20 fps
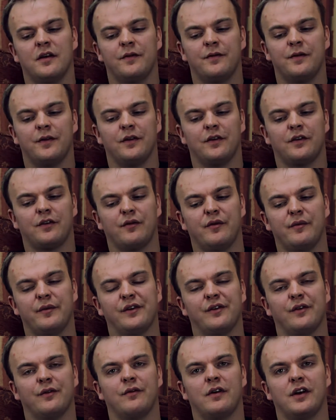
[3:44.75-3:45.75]
for the
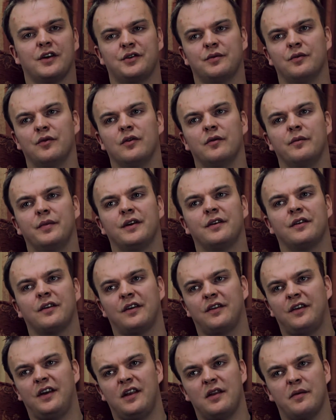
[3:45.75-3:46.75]
swimmers at Rushmore, because
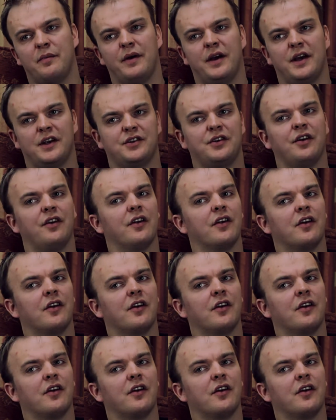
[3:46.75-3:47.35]
I see the passion